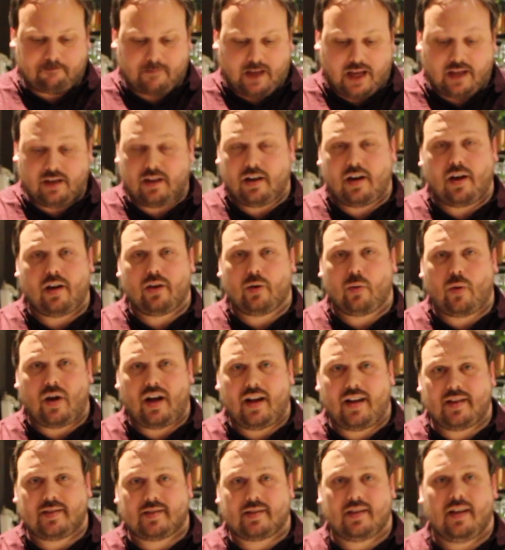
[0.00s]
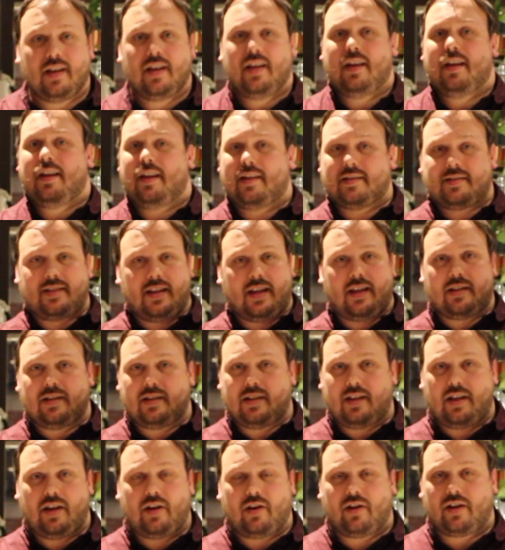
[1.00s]
And then otherwise, it's the end of
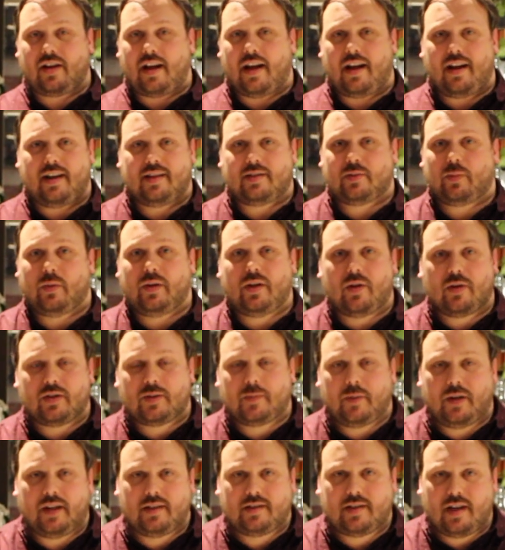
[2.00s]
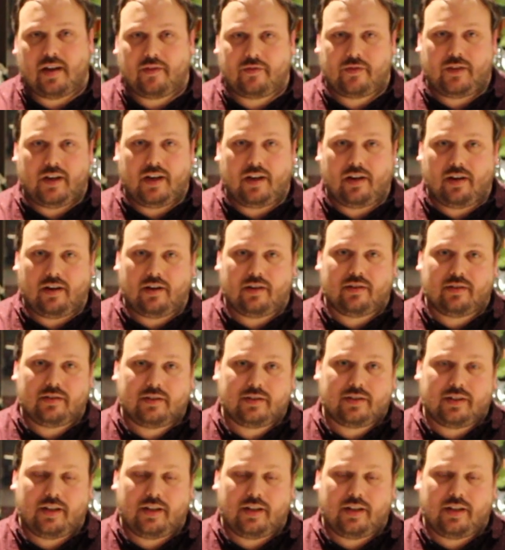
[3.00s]
the year, guys. We know it's been a tough year.